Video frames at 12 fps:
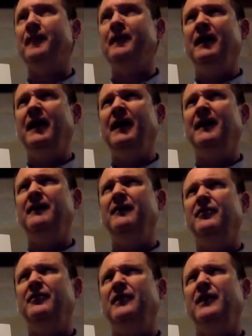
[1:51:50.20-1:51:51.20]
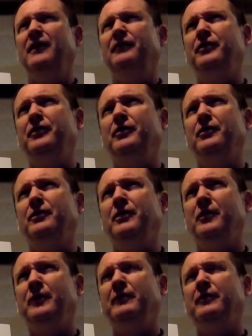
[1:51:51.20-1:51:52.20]
And if you're
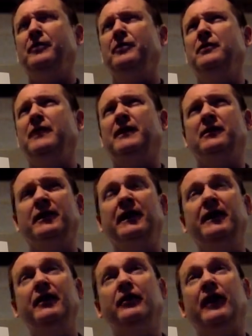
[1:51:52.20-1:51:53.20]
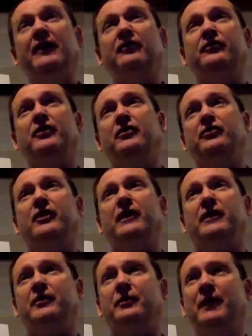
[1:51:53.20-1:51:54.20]
going through like a linear data structure like
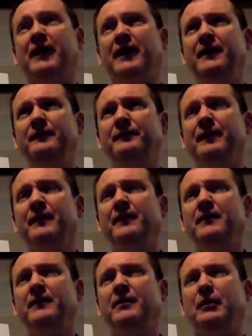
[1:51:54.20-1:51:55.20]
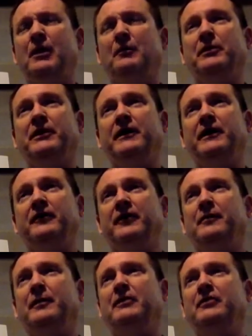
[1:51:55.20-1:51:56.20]
an array, you're probably going to
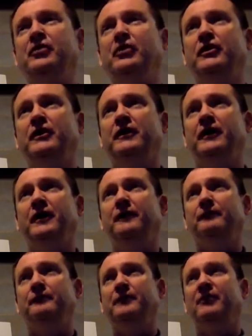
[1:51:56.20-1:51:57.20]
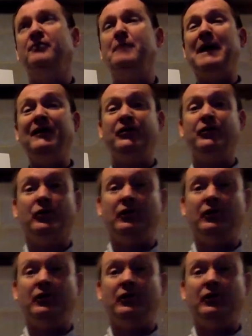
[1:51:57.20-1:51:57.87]
exhibit good spatial